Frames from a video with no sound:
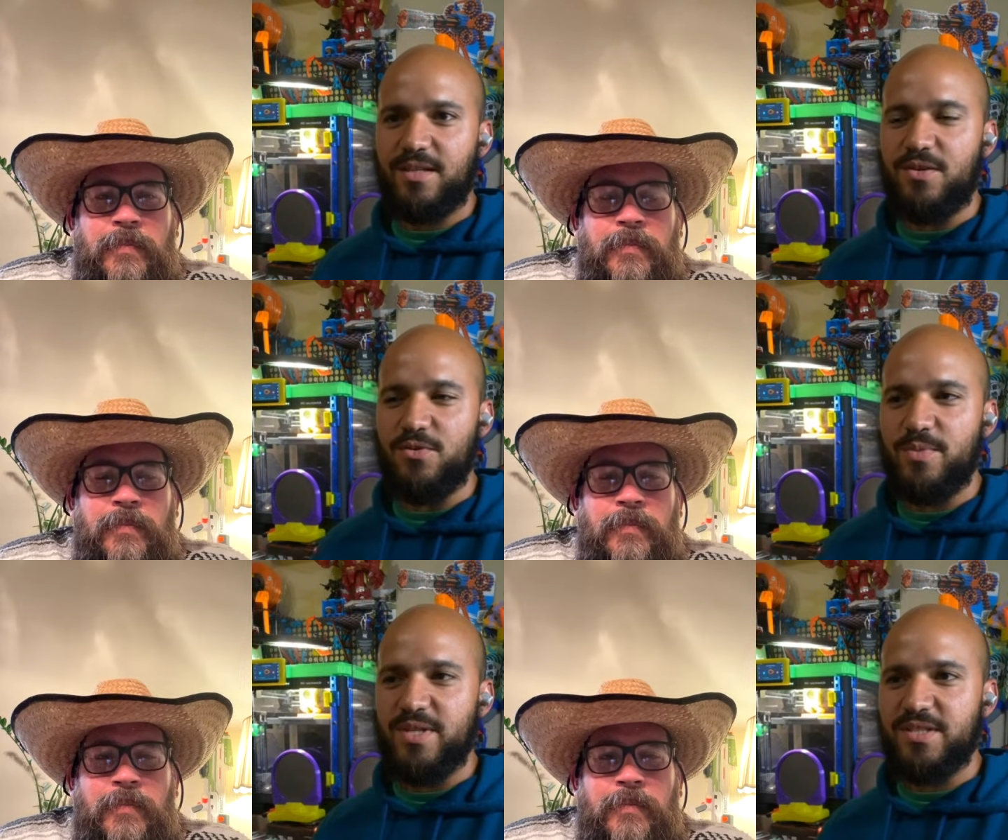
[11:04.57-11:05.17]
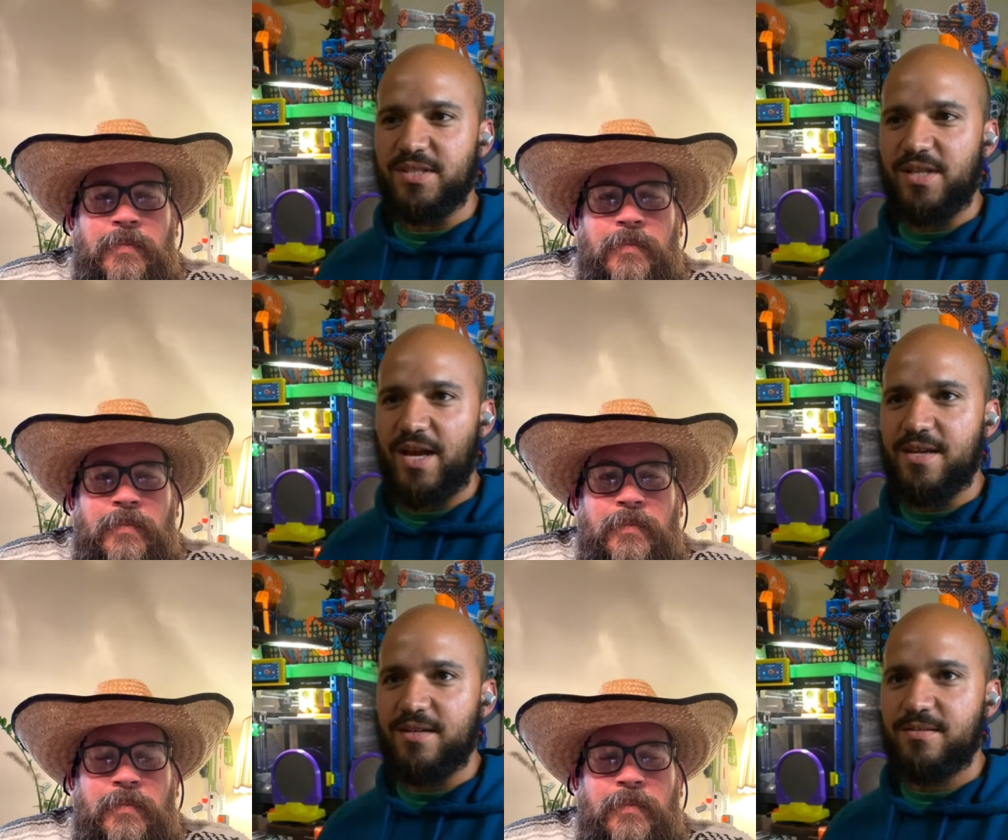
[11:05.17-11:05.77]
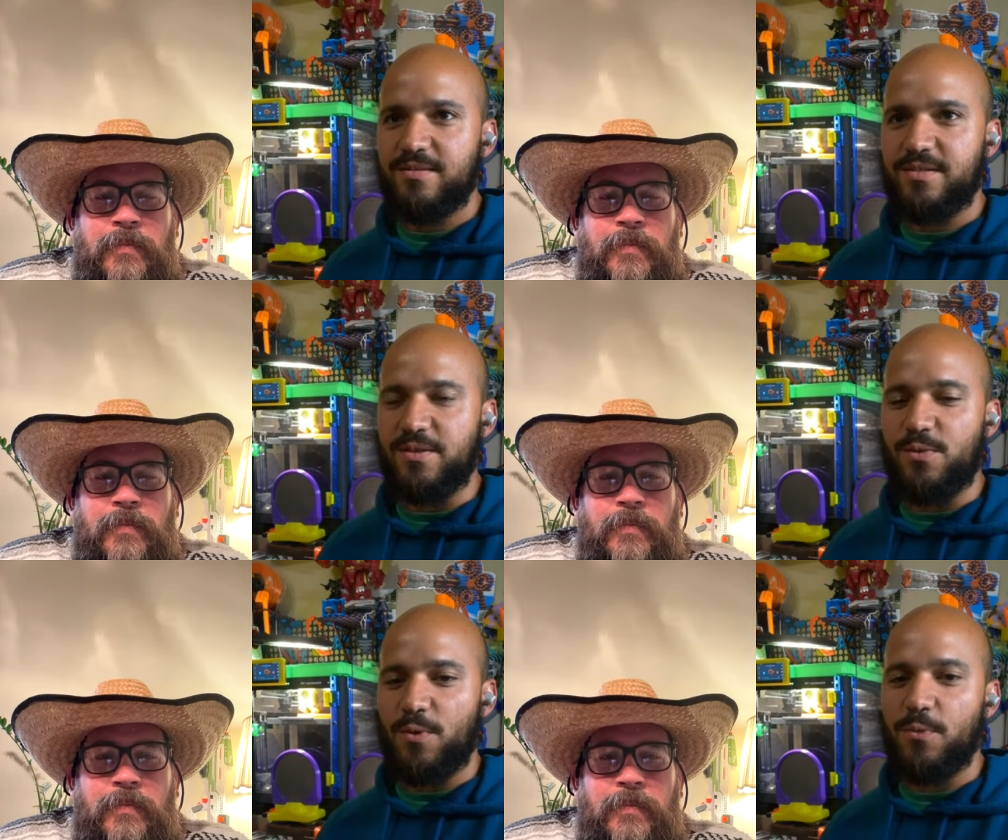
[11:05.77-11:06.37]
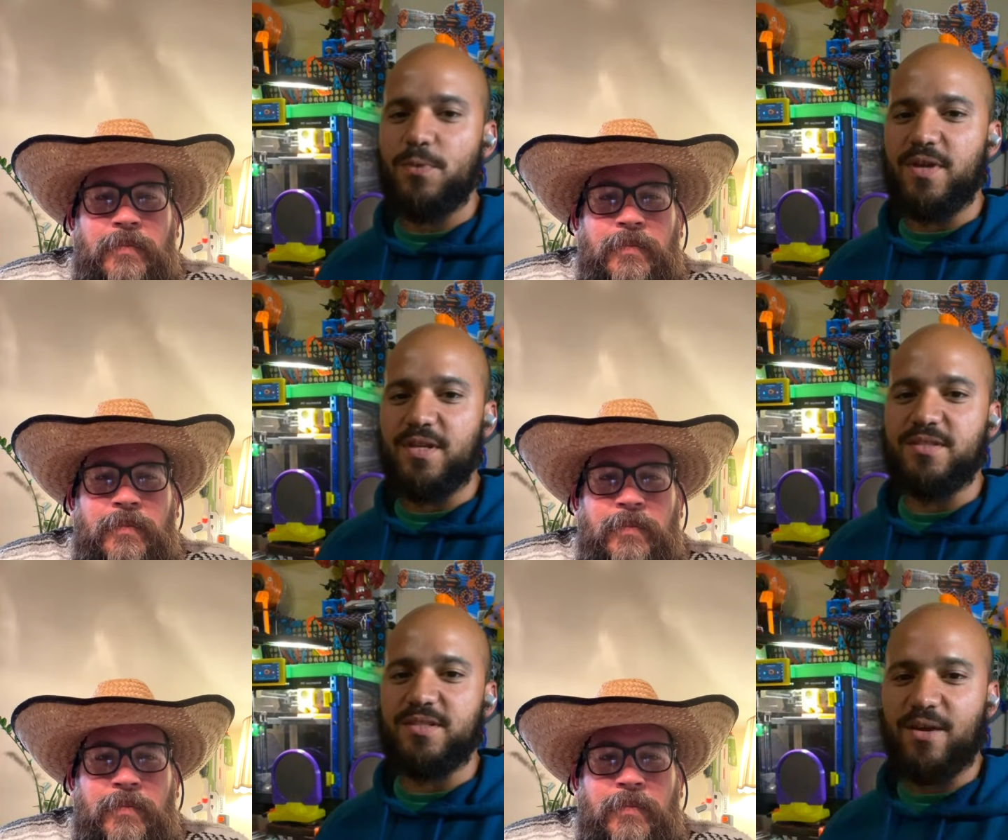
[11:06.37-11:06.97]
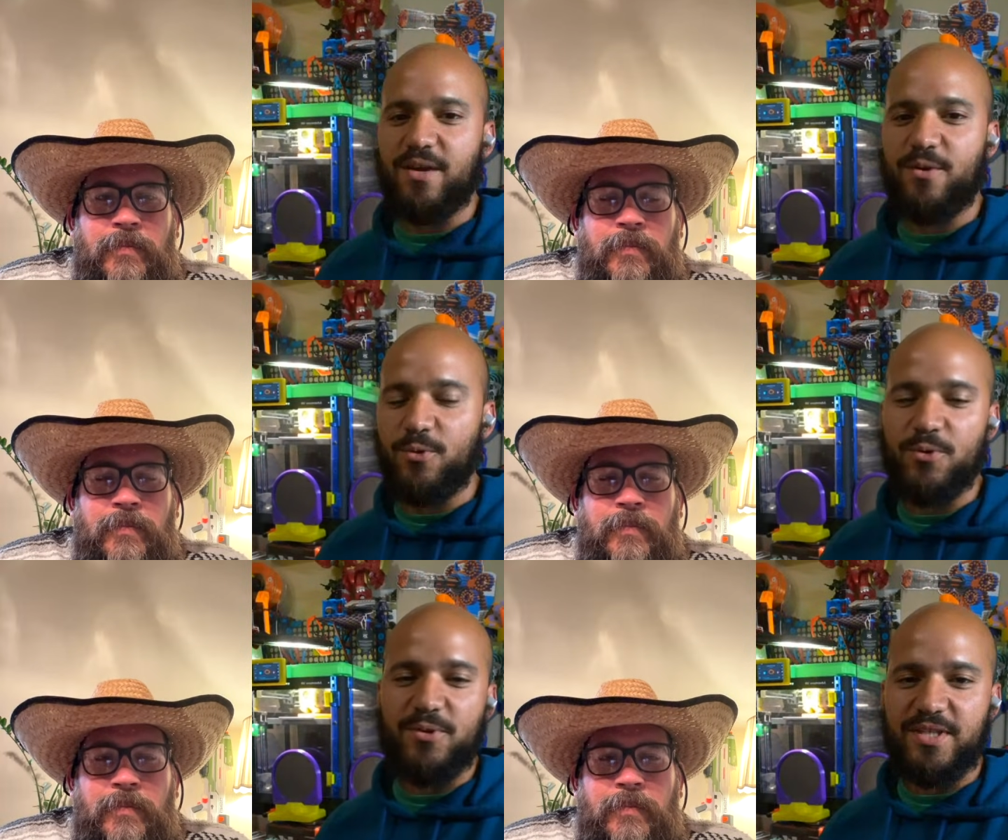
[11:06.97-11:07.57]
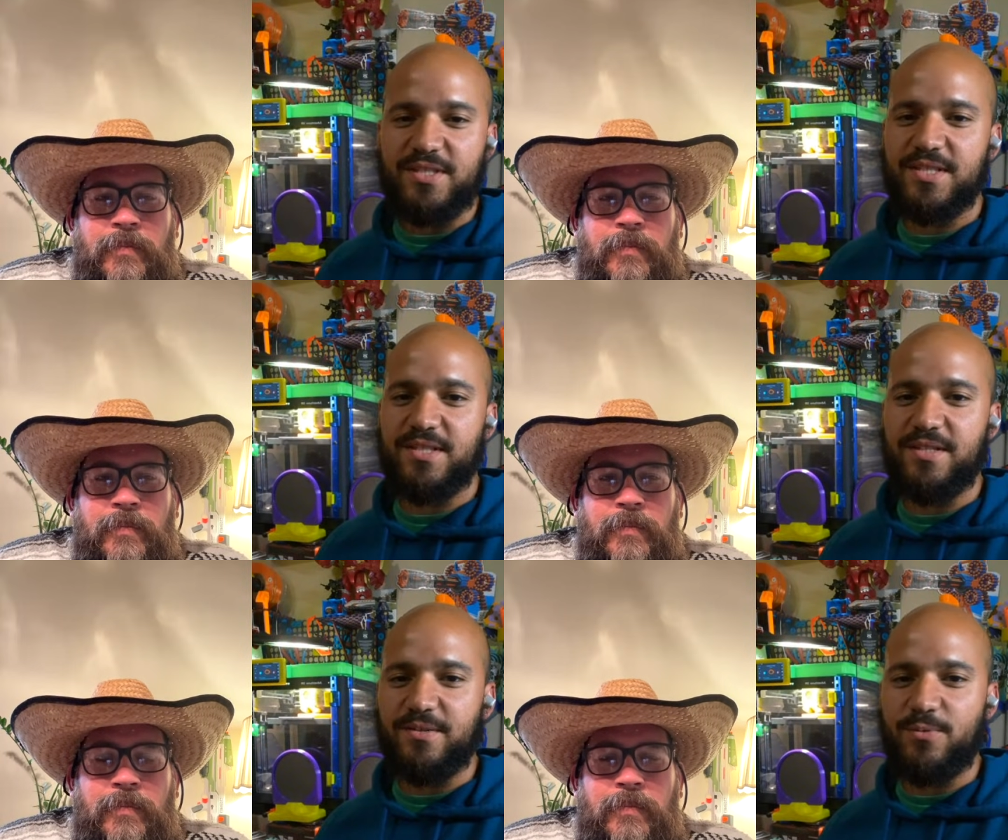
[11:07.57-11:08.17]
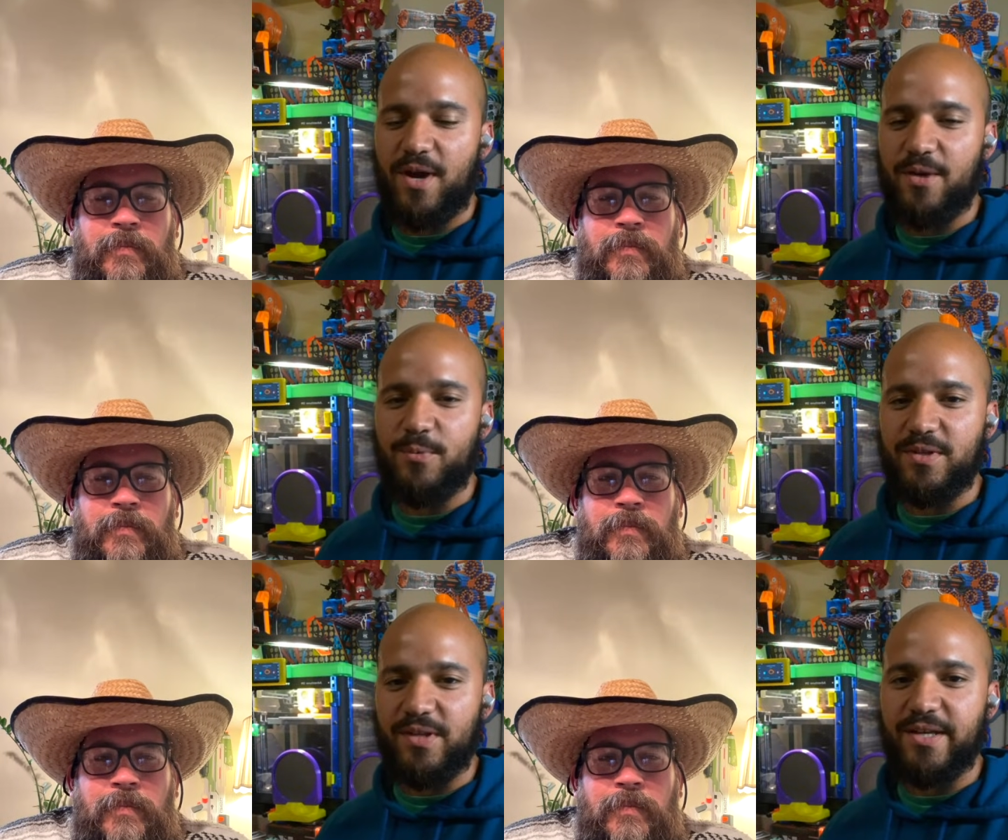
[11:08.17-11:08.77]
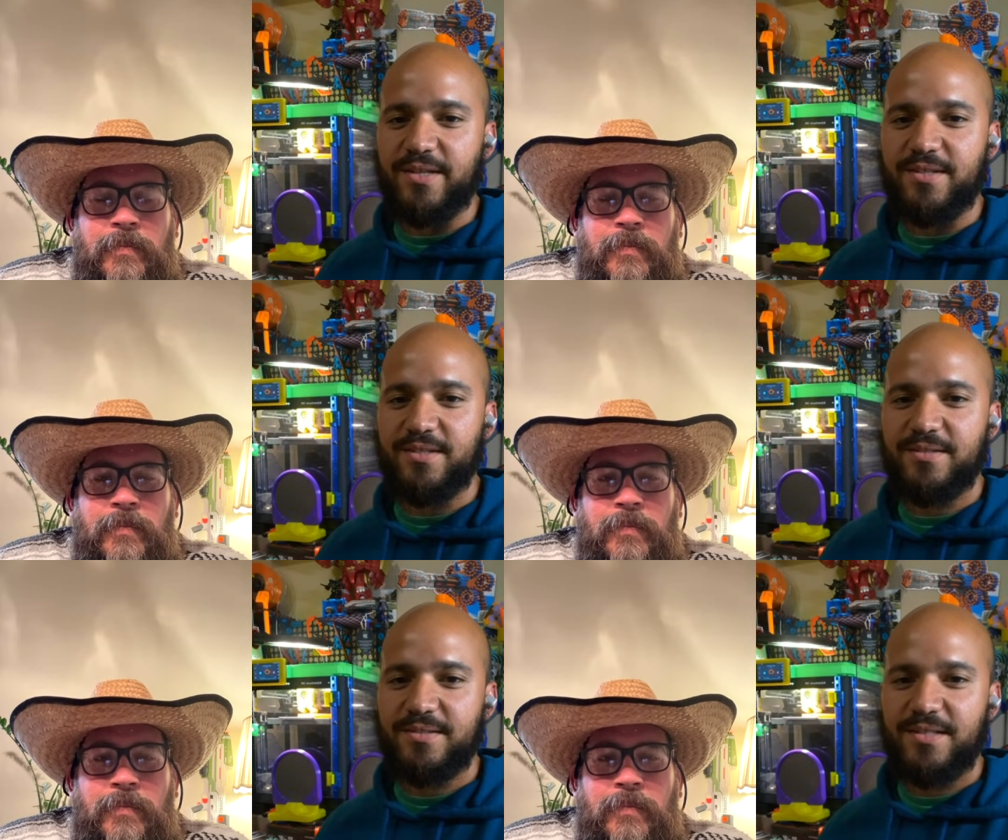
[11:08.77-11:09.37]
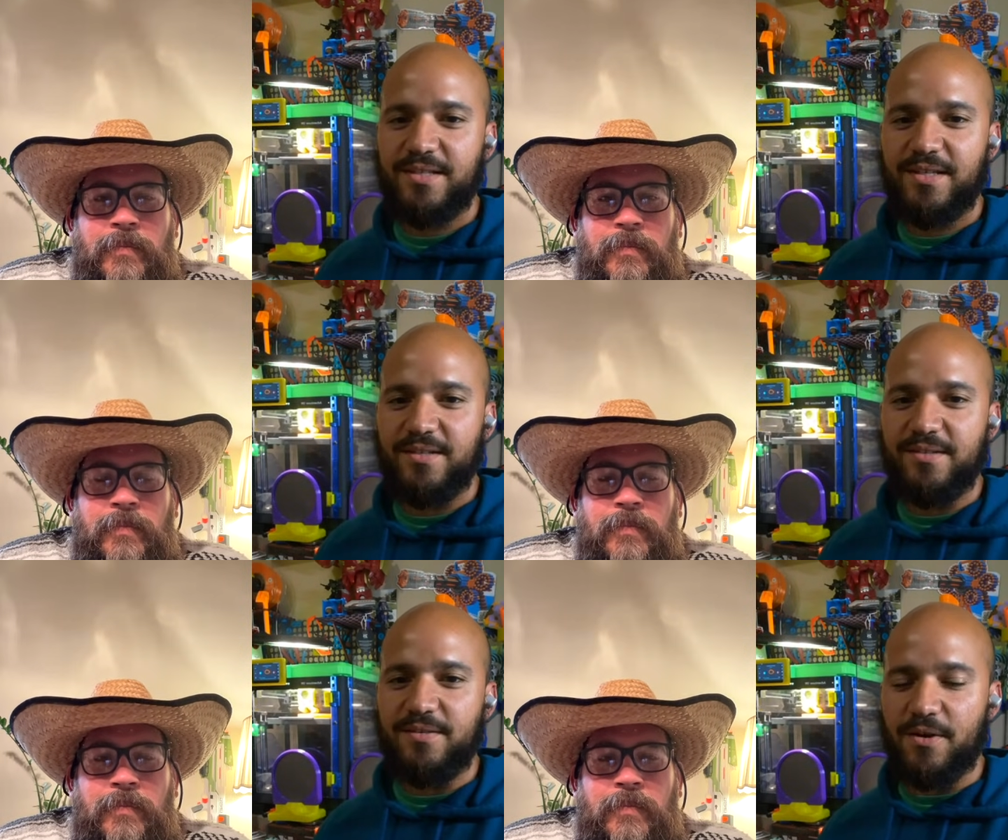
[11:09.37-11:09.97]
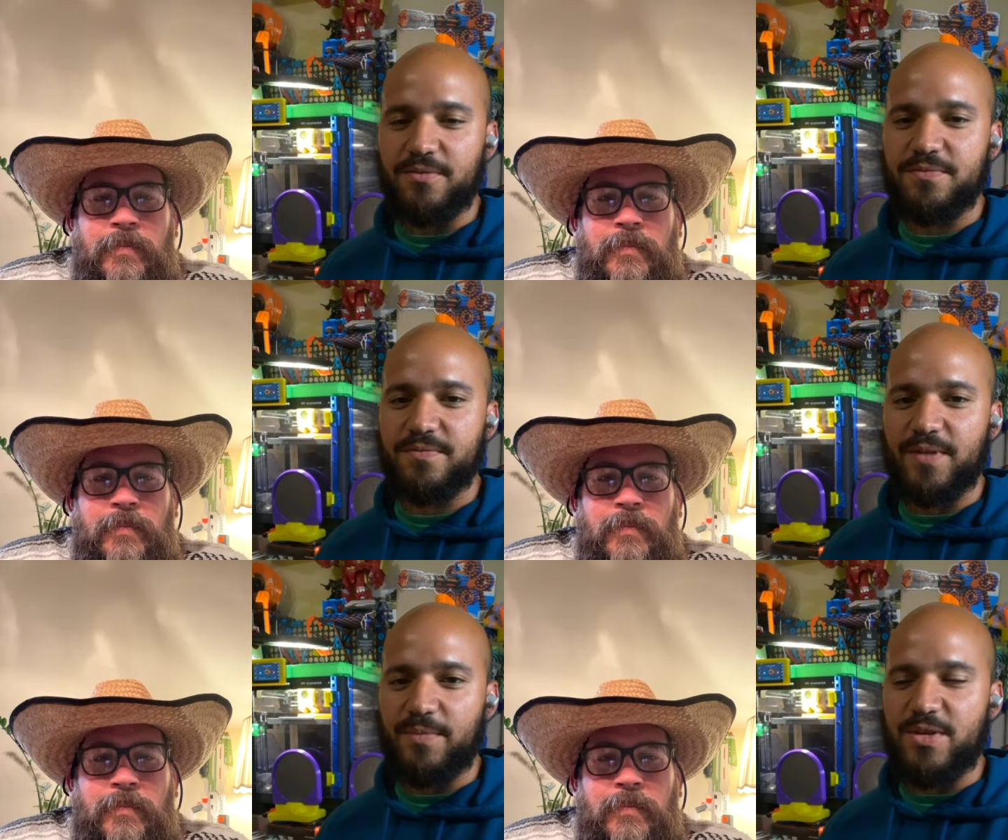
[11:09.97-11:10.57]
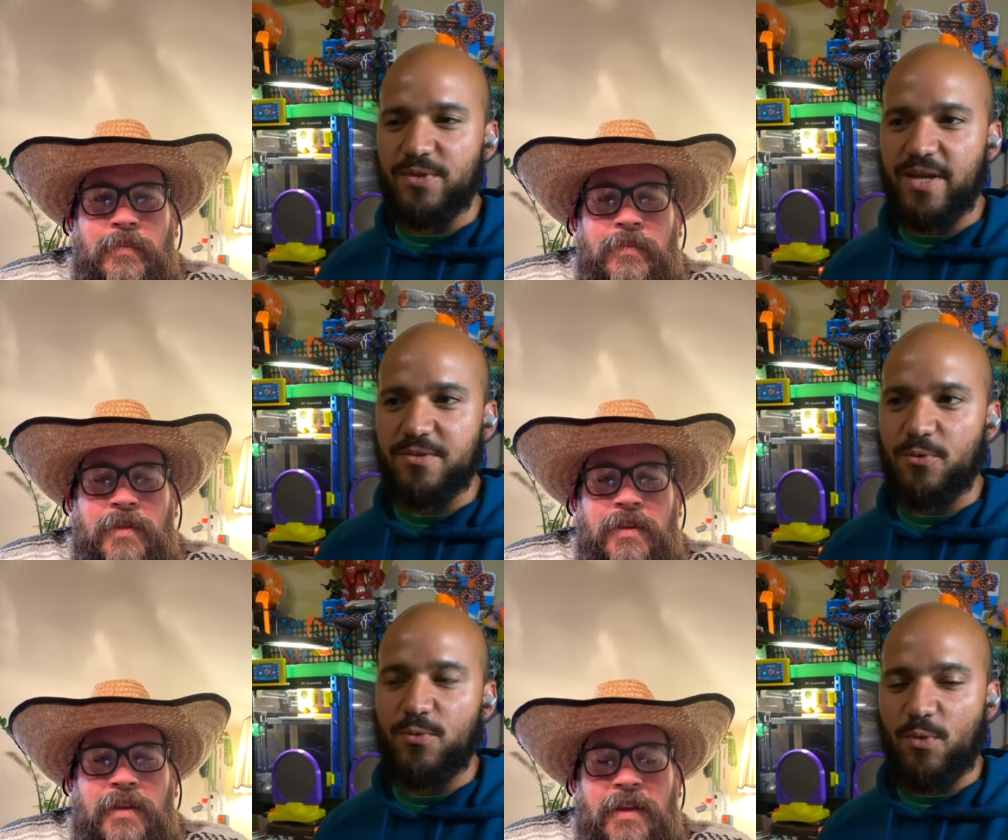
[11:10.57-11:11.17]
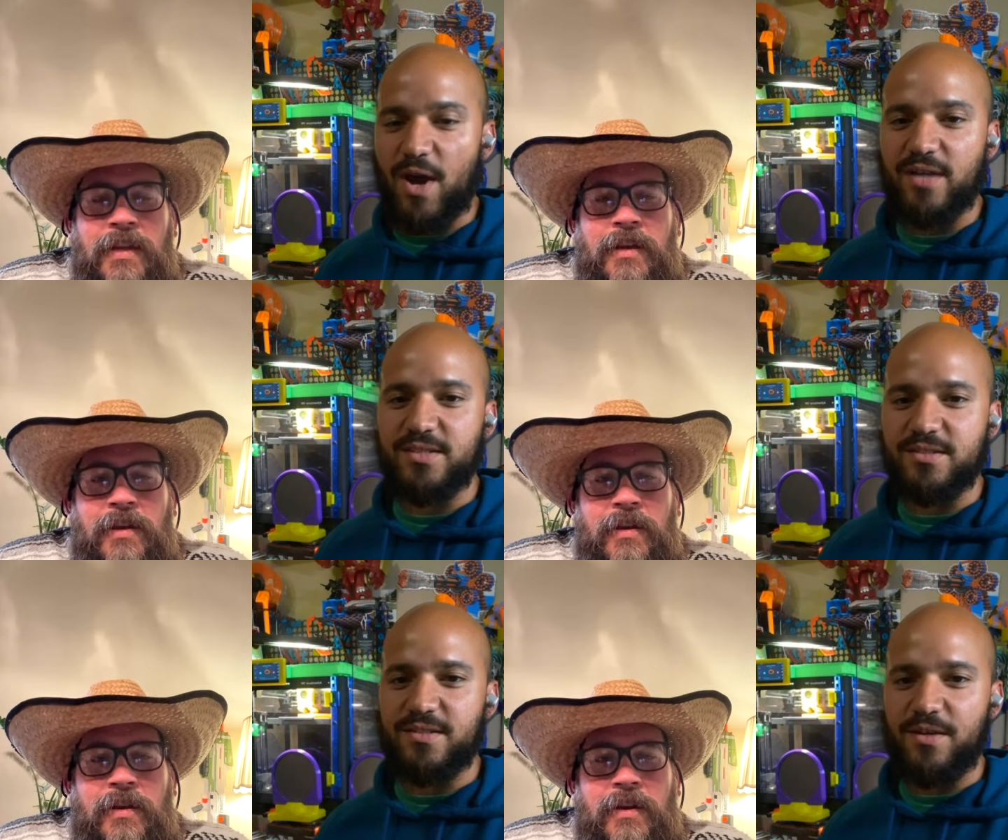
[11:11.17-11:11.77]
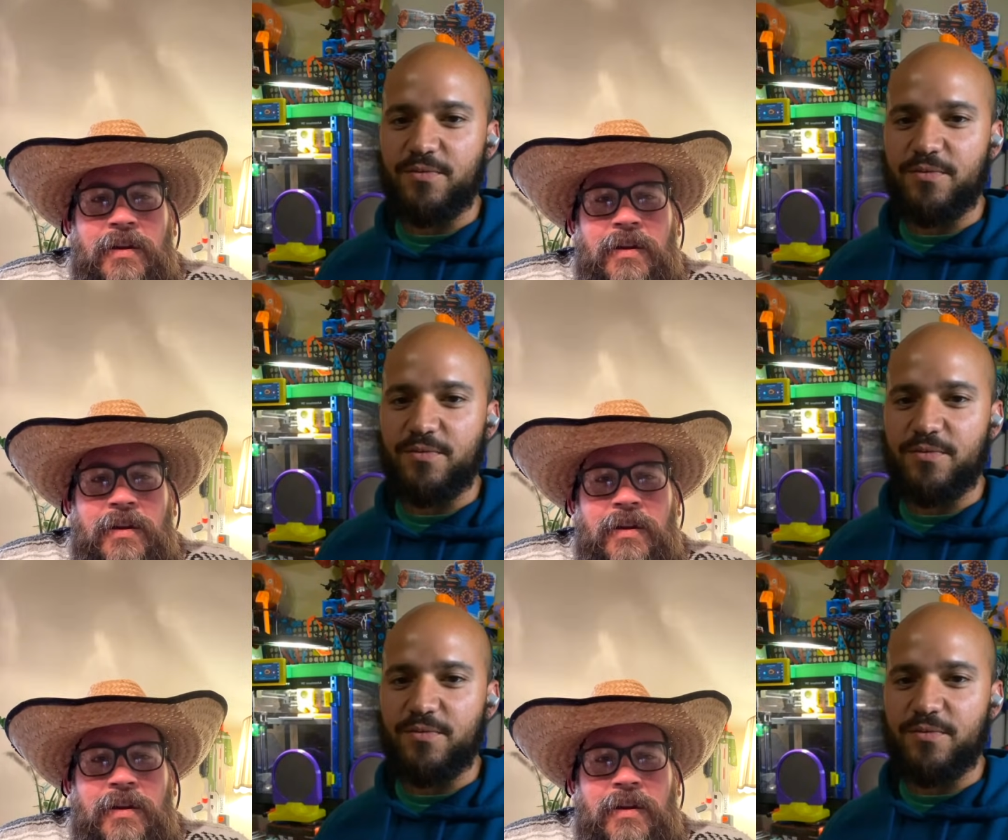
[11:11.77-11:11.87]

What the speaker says: humans like to throw things that correlates into why we like Nerf. I mean, you like throwing rocks at stuff,